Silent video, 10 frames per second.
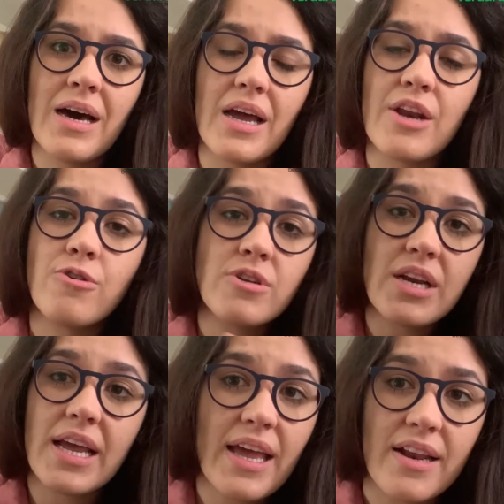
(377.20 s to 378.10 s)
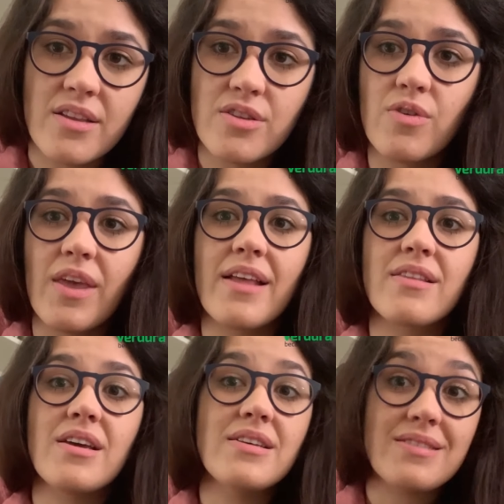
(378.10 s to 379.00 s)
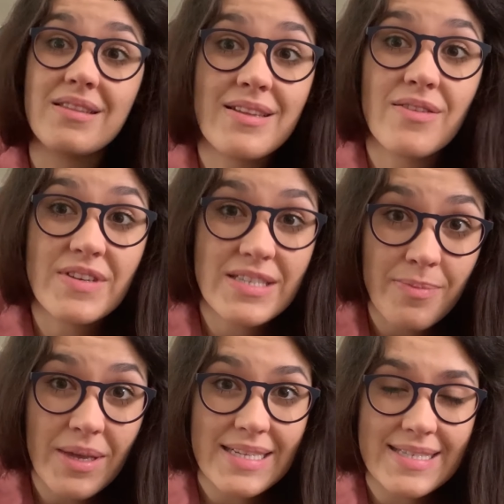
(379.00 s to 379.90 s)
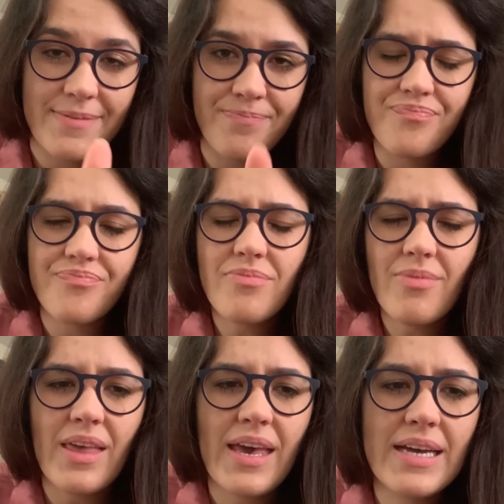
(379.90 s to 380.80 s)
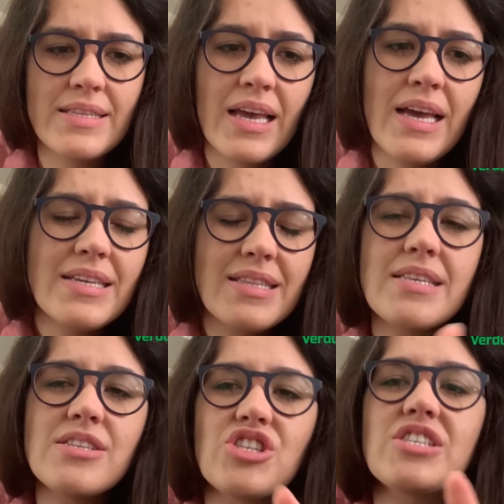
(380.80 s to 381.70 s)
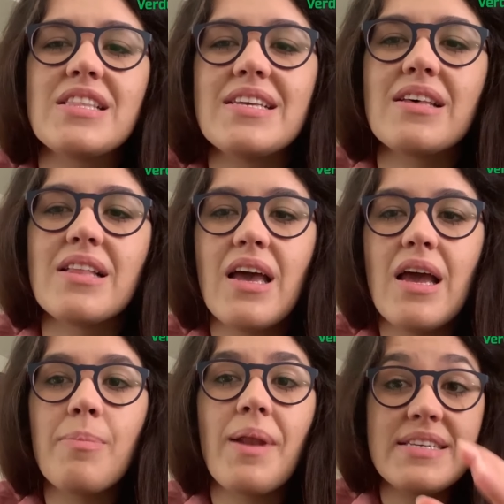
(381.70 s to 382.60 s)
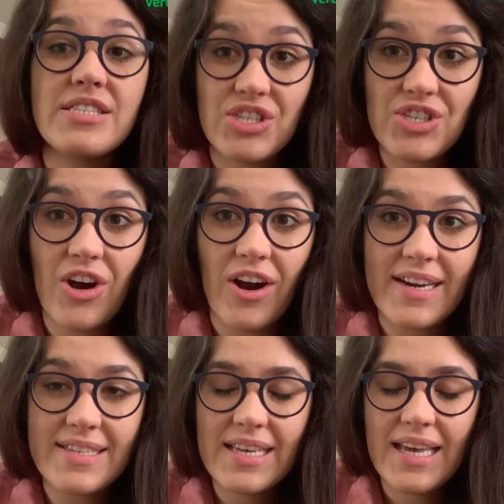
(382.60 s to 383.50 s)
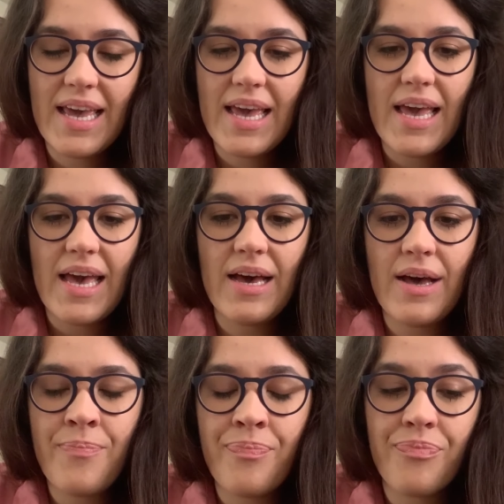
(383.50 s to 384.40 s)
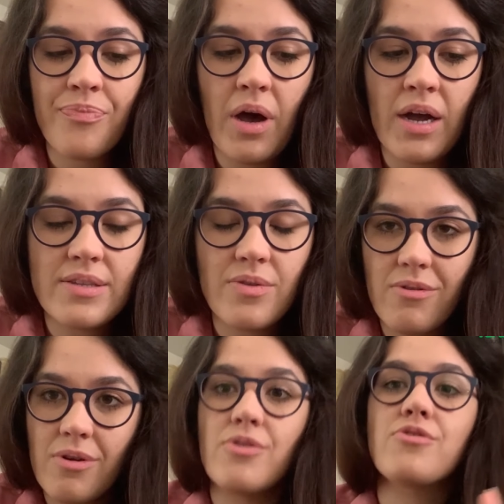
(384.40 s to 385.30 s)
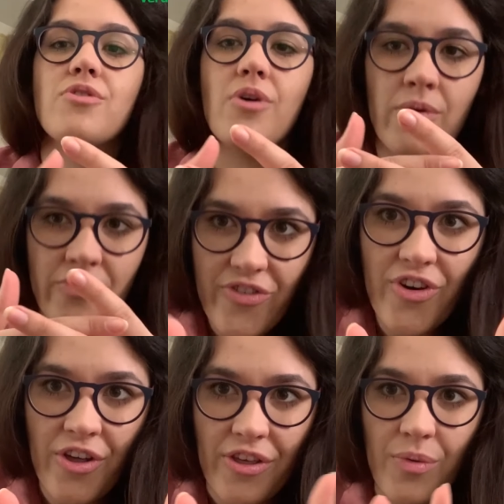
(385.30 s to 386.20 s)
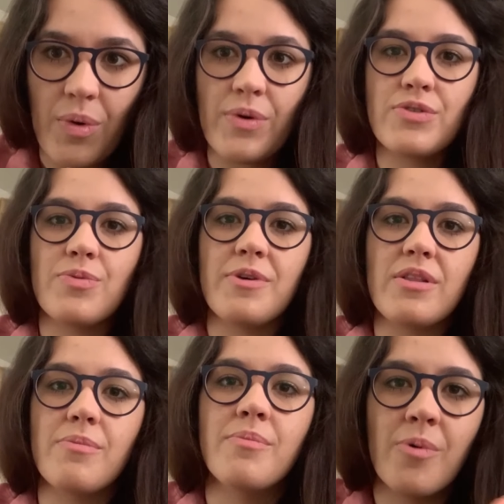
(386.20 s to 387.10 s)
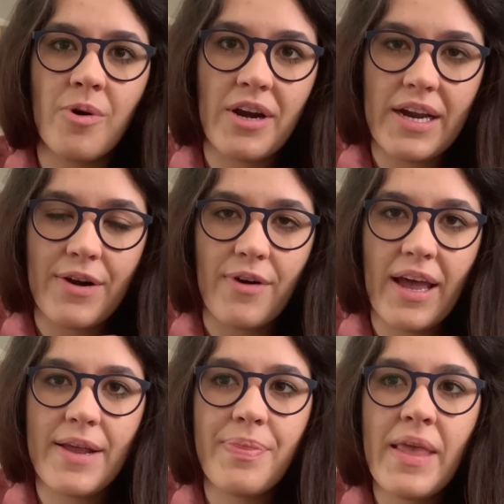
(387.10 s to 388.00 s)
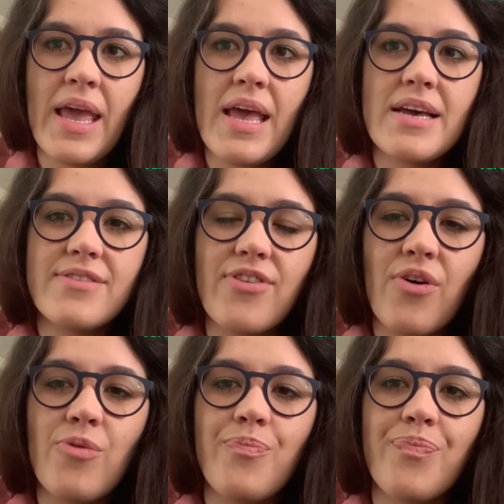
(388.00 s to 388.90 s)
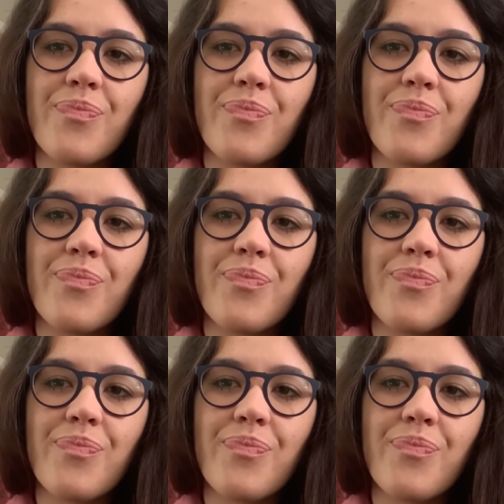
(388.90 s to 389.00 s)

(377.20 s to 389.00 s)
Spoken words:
in order, again, to get a little visibility. And this is just a little place to start, but we want to go further, we want to build more, right? So